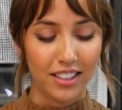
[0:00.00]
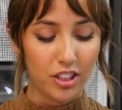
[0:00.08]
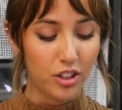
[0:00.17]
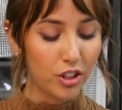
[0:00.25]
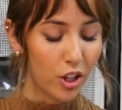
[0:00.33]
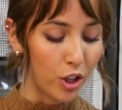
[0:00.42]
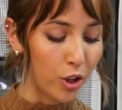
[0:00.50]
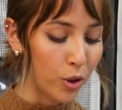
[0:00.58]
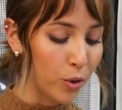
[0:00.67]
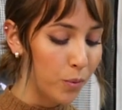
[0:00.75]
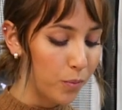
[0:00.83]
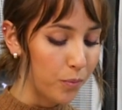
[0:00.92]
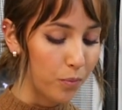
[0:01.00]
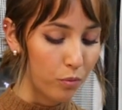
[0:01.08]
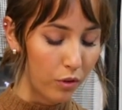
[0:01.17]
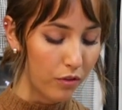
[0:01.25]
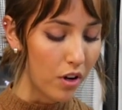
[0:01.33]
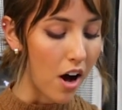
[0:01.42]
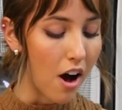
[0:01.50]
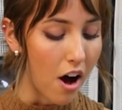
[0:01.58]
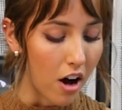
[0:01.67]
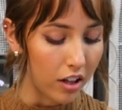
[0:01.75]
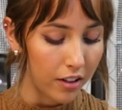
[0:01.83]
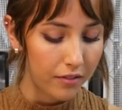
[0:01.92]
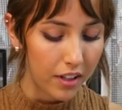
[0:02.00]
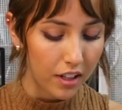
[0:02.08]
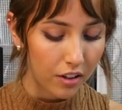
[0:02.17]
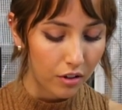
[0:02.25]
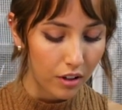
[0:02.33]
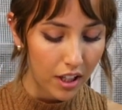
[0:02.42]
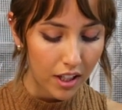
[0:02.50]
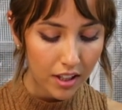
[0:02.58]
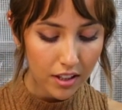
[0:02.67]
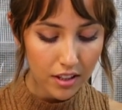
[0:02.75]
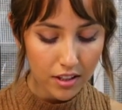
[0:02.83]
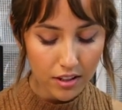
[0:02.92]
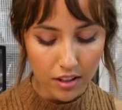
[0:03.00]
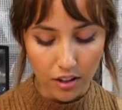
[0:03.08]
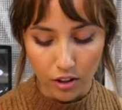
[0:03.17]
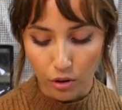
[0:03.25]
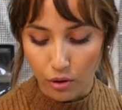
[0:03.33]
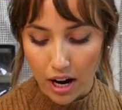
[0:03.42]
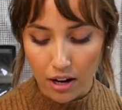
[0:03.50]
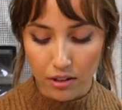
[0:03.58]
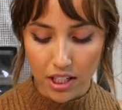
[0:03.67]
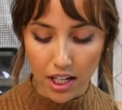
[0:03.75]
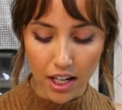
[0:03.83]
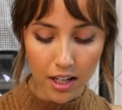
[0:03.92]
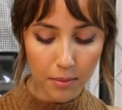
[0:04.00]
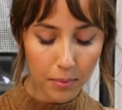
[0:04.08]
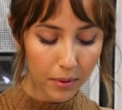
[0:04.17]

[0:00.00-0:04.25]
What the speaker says: So we've got all of the ingredients ground up,